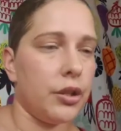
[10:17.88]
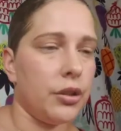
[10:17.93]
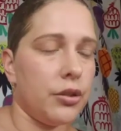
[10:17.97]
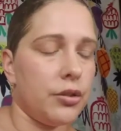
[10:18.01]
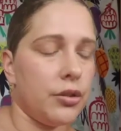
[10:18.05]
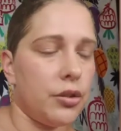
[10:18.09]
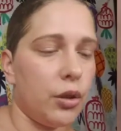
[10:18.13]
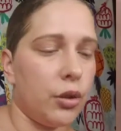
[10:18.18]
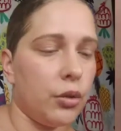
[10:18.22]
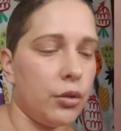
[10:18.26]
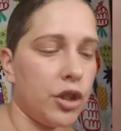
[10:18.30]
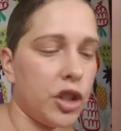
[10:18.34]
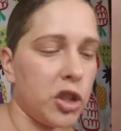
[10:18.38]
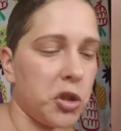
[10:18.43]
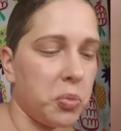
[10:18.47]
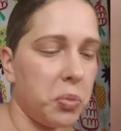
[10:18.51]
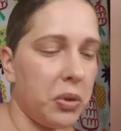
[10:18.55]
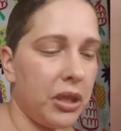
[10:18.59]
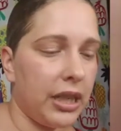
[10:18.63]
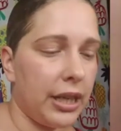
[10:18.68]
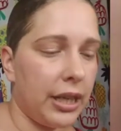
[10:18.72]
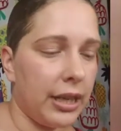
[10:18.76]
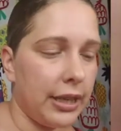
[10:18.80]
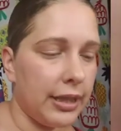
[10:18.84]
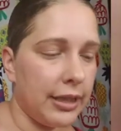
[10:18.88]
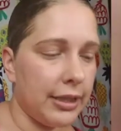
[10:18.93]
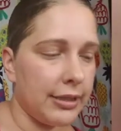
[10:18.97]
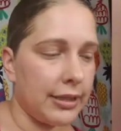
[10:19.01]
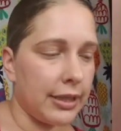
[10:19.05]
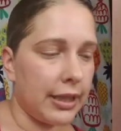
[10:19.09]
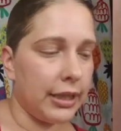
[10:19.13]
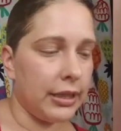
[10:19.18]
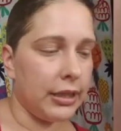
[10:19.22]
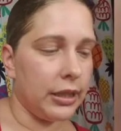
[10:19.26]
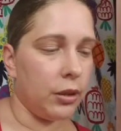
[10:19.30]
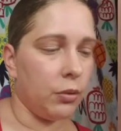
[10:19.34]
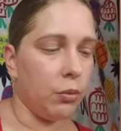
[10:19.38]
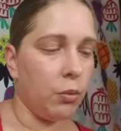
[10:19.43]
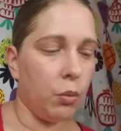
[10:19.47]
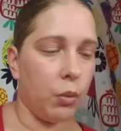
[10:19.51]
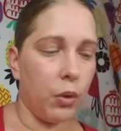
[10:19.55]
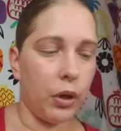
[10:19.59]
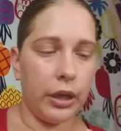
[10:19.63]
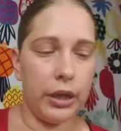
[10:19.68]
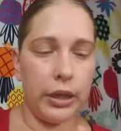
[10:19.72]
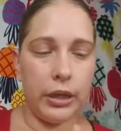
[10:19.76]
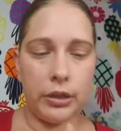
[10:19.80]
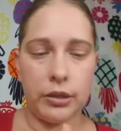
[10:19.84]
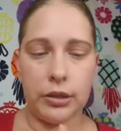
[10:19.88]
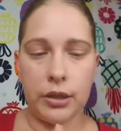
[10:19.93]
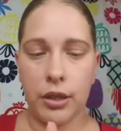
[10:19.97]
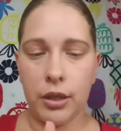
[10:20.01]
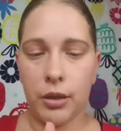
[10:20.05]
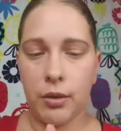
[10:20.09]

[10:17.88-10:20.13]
So just because I didn't want